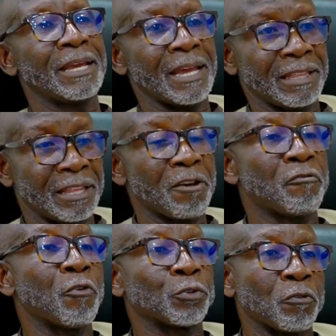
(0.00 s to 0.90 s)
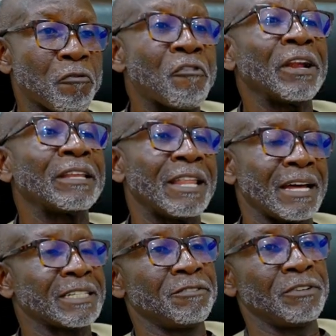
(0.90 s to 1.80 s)
and therefore to fund the
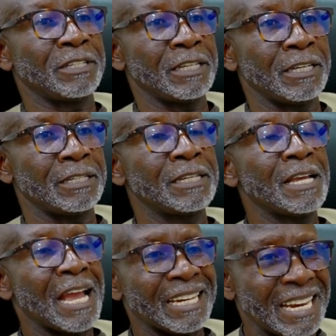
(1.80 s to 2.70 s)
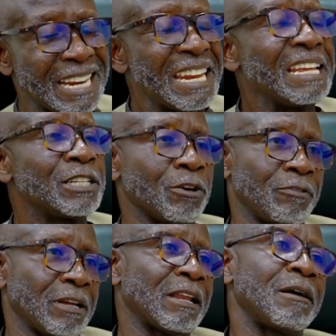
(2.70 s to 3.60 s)
activities and the needs of
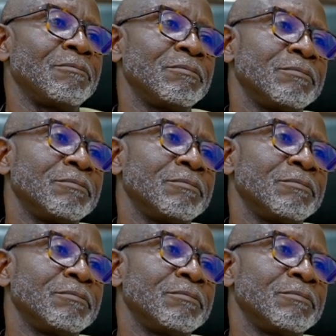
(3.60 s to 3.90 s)
the club.